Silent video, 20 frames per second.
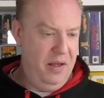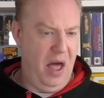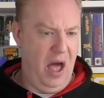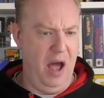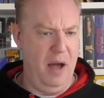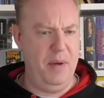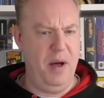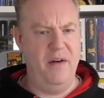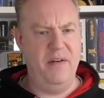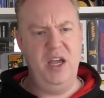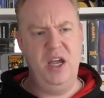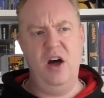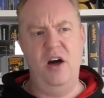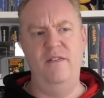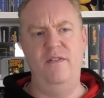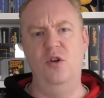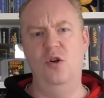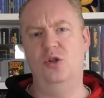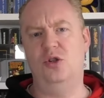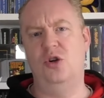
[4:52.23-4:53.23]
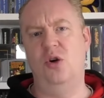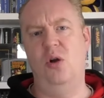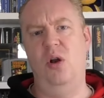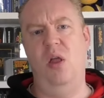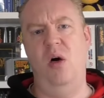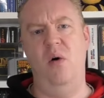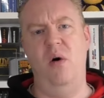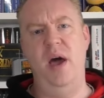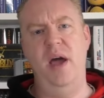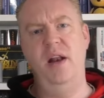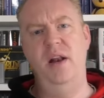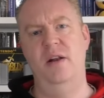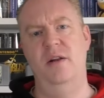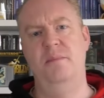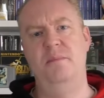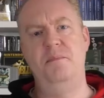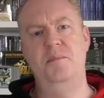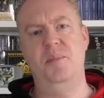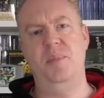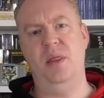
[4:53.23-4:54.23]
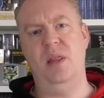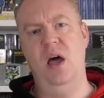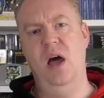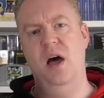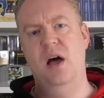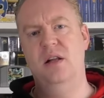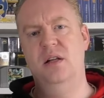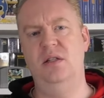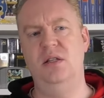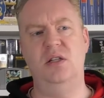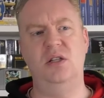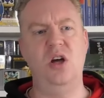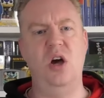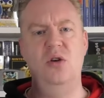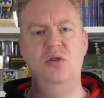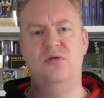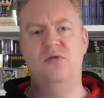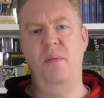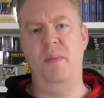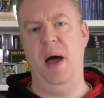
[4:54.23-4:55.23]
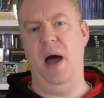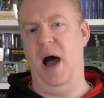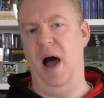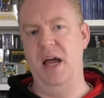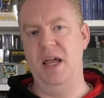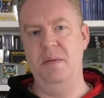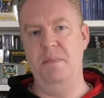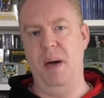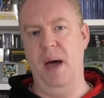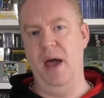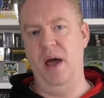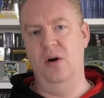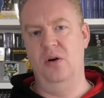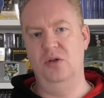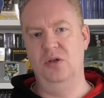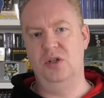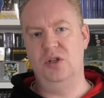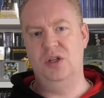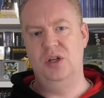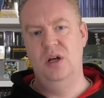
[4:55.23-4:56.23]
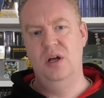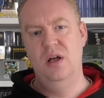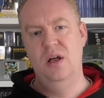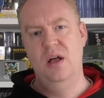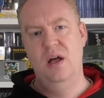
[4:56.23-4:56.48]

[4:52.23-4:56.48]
I think I've looked online, the disc goes for about £8.